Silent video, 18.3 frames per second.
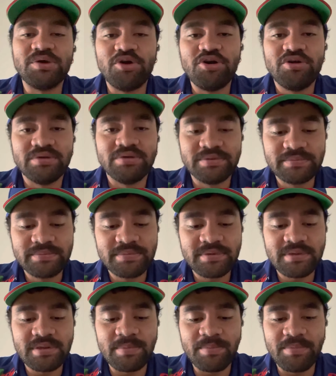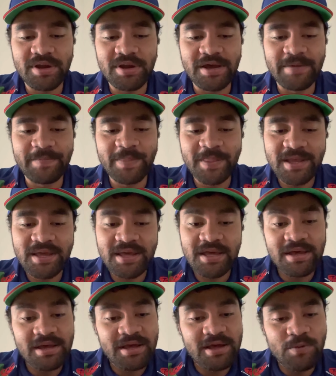own. But
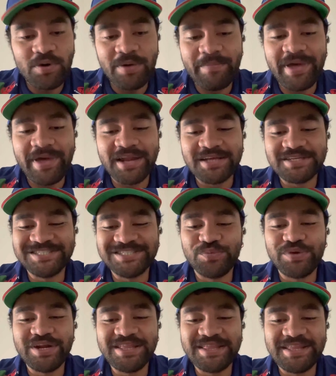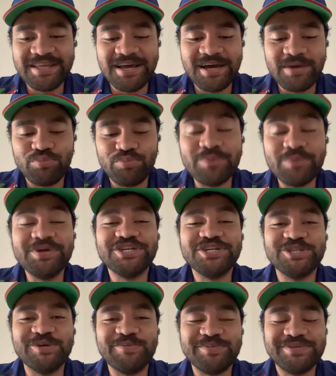what matters is winning the
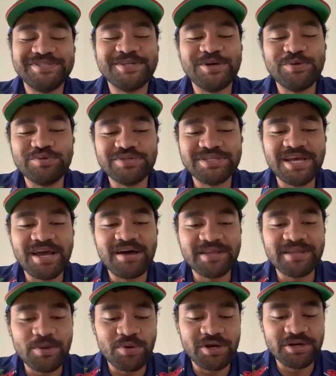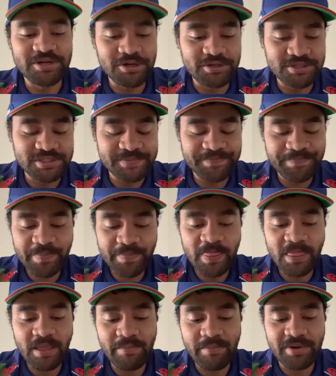premiership, so we'll see how that one goes.
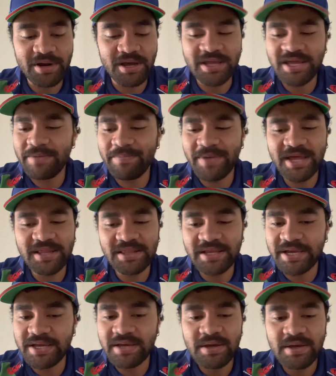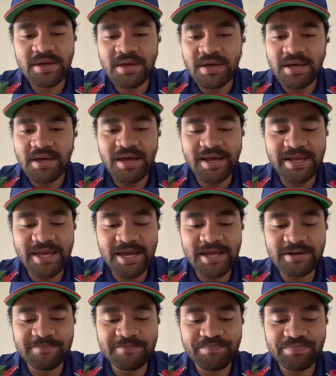But yeah, Manly,
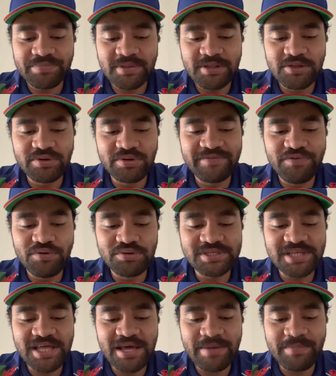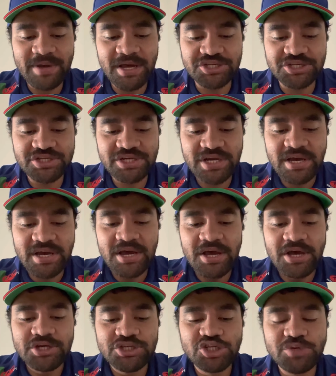again, looking forward to that match.
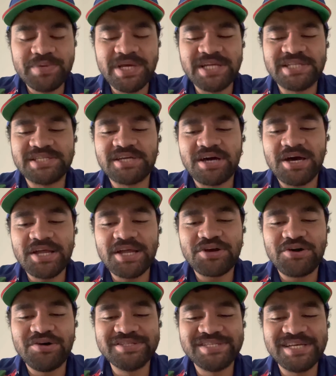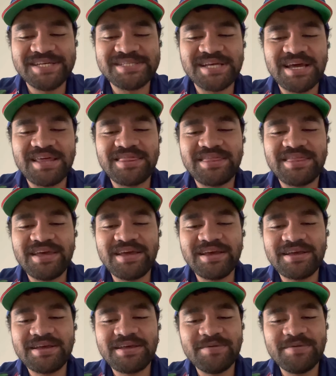Should be a tight contest, I
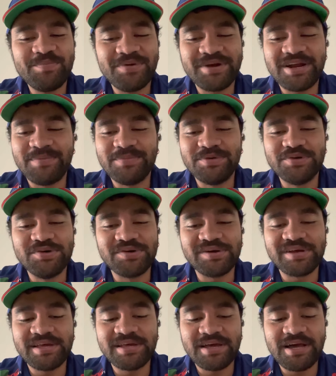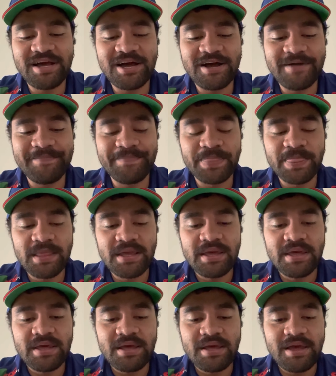think, but I'm trying
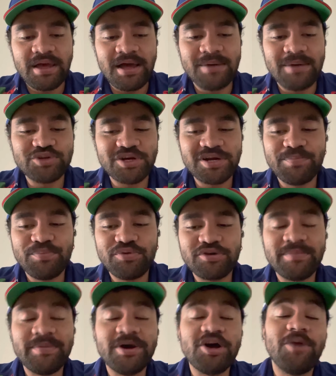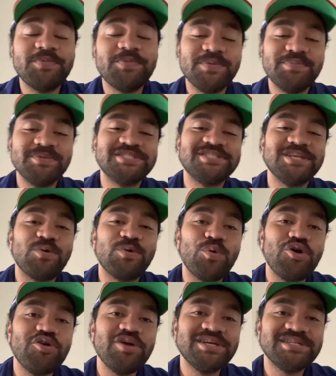to put on my optimistic
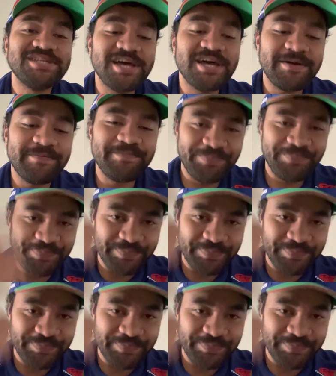Warriors hat.